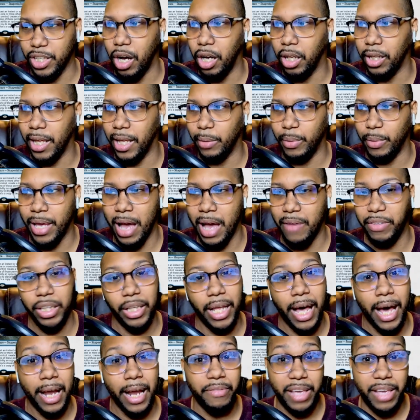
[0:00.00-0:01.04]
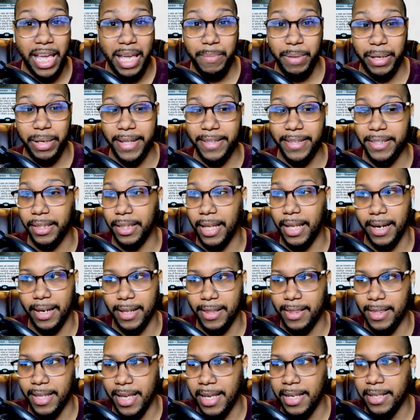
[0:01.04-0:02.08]
Like, we have a lot of game against a lot of
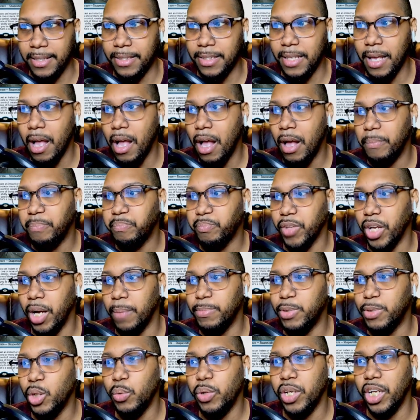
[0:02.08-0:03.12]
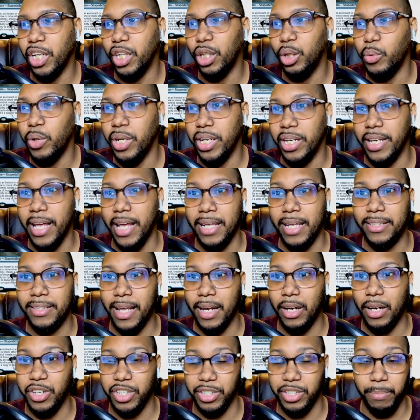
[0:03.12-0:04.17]
things, up to and including decks that are
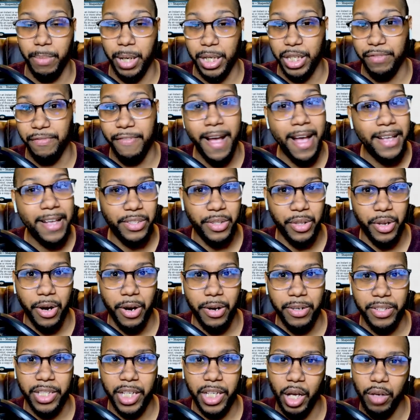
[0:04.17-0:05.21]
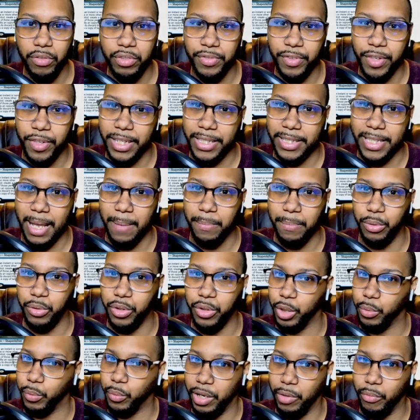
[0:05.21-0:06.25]
just much faster than ourselves. For example, the
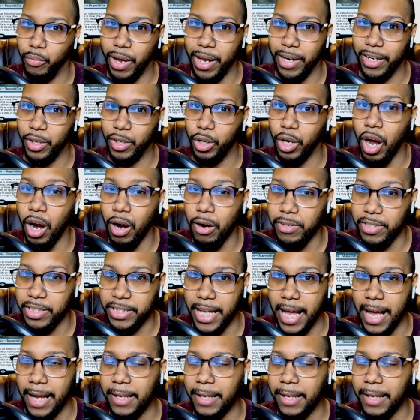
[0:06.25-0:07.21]
green-red Cars deck.